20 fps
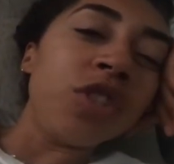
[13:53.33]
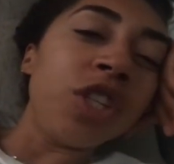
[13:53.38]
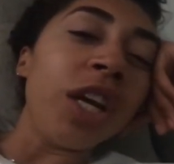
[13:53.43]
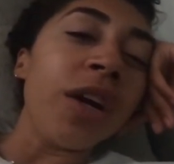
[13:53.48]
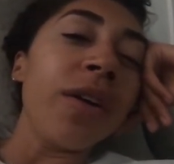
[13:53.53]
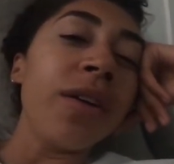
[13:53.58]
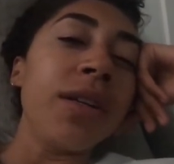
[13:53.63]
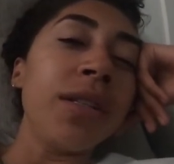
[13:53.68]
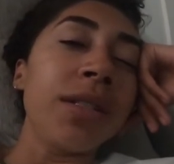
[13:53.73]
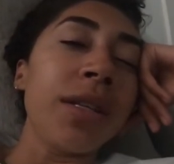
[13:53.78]

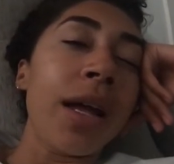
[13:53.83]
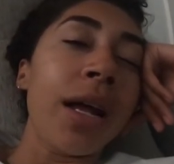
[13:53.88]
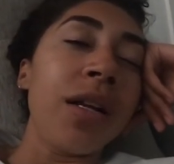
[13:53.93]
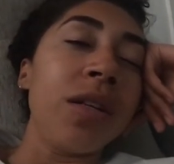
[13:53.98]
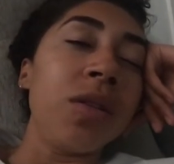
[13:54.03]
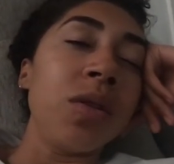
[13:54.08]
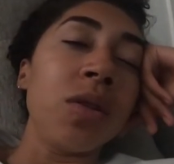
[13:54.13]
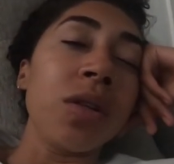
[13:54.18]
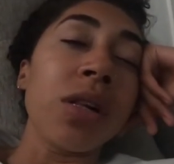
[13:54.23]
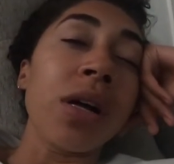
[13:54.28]
Jared
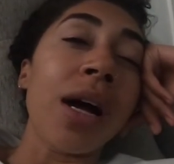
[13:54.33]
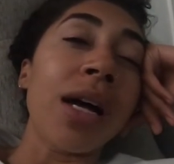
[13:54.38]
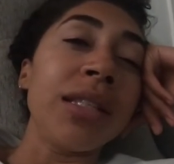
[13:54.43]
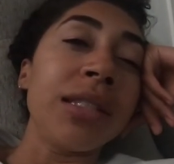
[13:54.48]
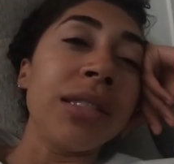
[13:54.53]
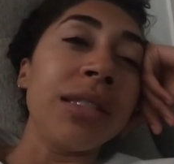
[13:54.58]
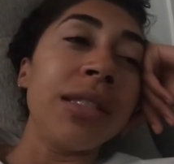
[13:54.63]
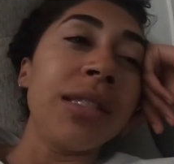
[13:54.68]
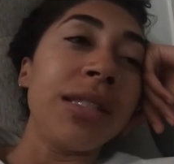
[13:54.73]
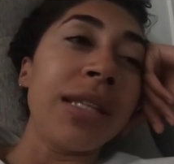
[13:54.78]
decided to do the
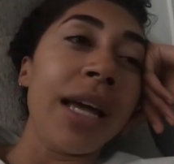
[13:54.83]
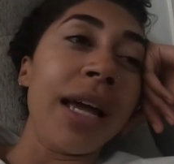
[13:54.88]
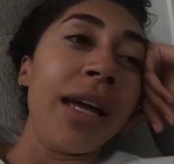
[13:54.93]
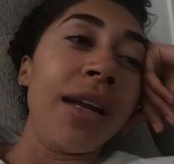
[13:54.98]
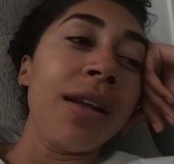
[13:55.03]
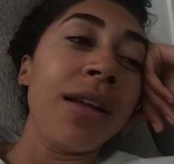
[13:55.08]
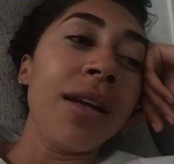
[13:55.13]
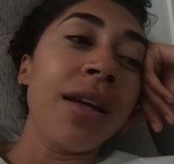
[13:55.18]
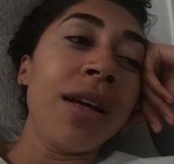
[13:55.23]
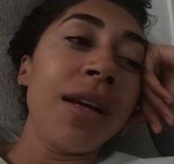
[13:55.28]
closet
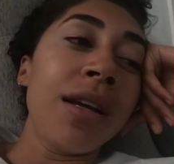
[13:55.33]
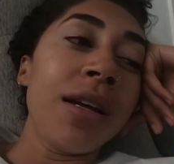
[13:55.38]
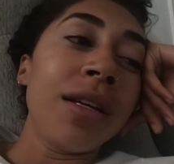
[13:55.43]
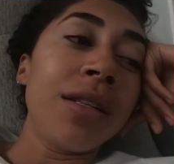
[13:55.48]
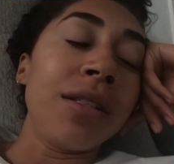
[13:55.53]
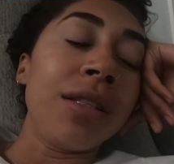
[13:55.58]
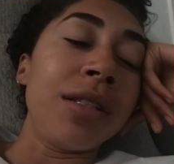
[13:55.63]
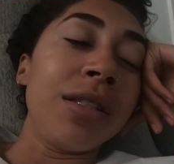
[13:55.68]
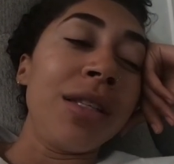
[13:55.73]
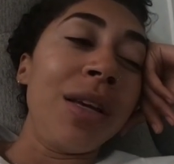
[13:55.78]
instead
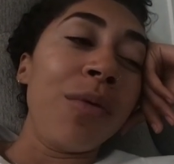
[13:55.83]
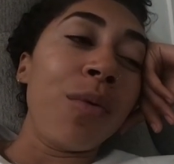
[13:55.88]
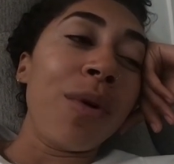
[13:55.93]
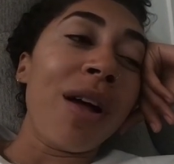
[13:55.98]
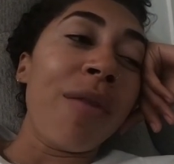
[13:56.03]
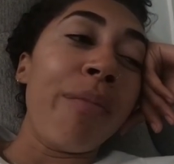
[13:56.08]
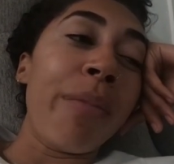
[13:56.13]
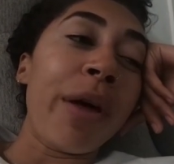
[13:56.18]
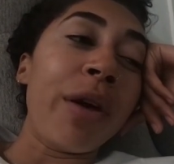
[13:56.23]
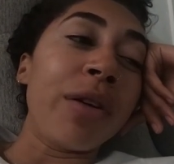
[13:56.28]
to see if we'll
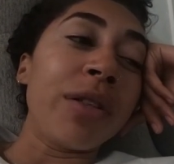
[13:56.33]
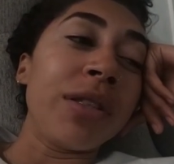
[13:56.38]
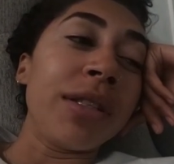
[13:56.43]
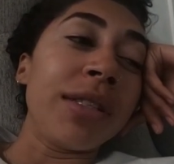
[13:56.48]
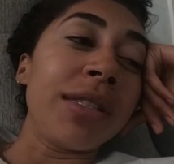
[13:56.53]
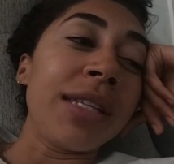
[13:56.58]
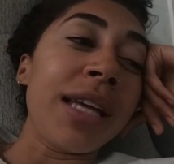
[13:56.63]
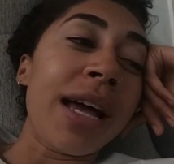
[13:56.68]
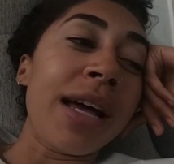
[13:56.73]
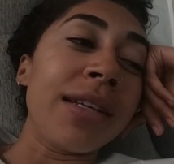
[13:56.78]
have better
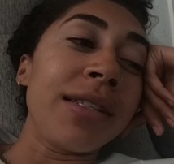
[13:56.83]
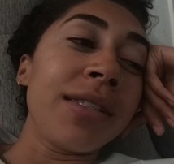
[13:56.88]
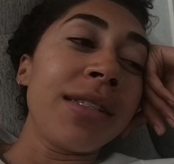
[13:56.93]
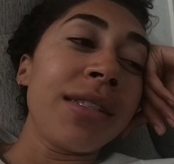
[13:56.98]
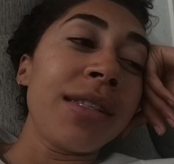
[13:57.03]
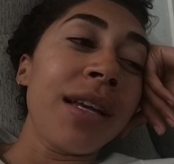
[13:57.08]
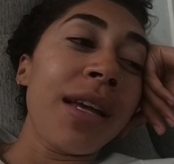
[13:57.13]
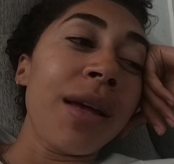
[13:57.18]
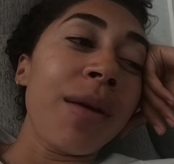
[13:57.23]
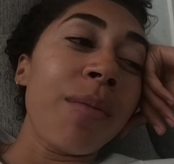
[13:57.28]

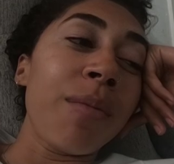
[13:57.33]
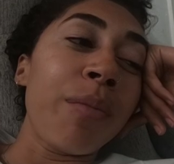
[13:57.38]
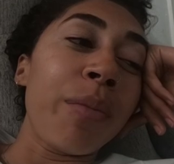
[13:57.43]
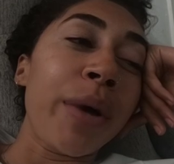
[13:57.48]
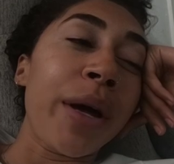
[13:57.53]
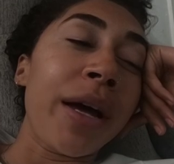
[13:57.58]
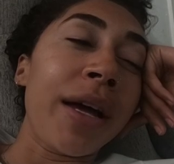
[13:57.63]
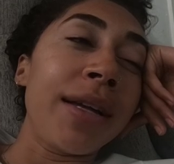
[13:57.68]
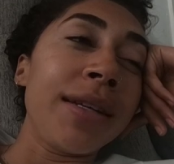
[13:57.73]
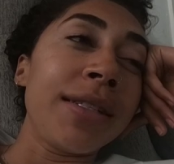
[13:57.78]
success.
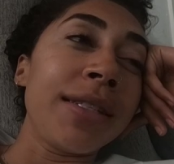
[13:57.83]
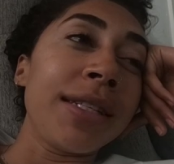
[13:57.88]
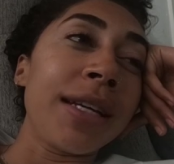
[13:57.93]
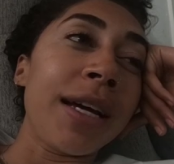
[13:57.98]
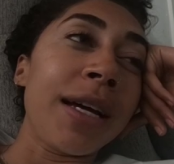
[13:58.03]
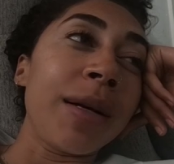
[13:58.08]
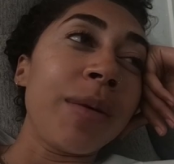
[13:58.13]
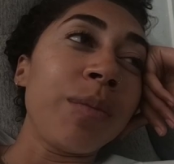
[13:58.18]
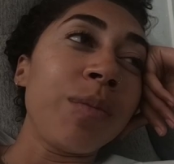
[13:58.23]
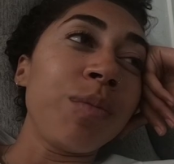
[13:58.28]
But
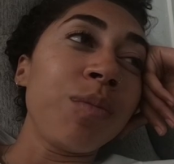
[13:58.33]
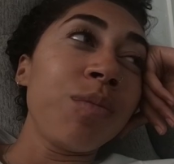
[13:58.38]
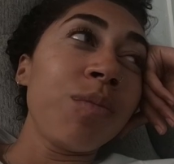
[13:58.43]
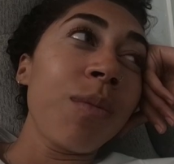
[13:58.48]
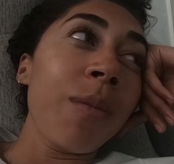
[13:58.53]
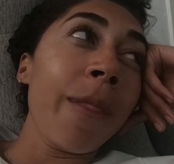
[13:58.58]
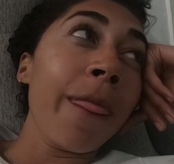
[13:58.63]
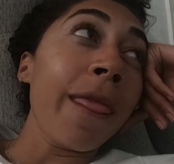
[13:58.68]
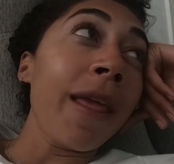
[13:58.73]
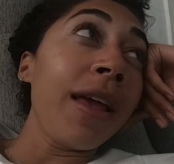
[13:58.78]

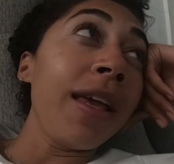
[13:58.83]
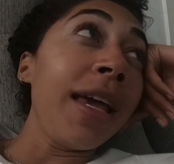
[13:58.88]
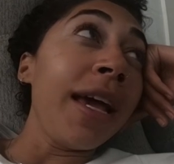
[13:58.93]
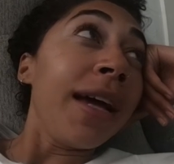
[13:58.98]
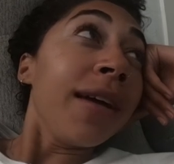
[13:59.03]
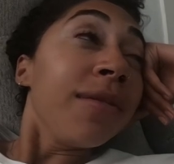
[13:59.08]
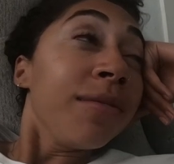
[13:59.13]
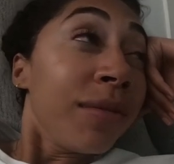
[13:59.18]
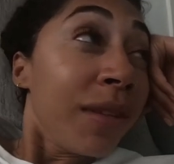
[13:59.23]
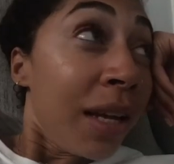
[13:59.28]
yeah,